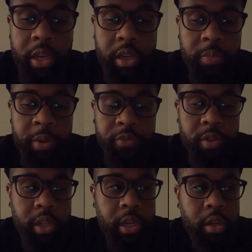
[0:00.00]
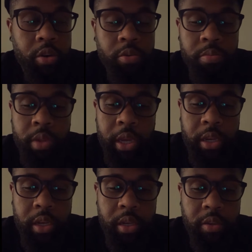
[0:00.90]
been really dope. Like
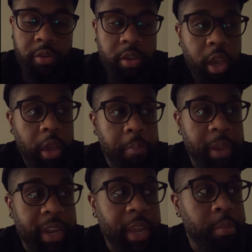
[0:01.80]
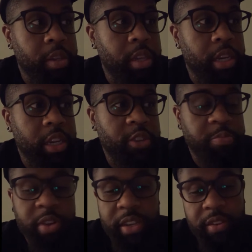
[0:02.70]
just being able to
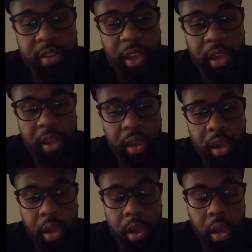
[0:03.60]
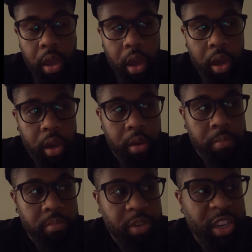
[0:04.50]
express like
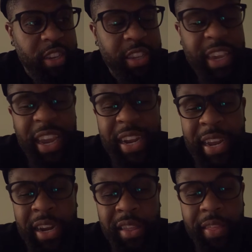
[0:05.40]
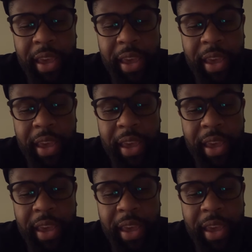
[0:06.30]
just getting out of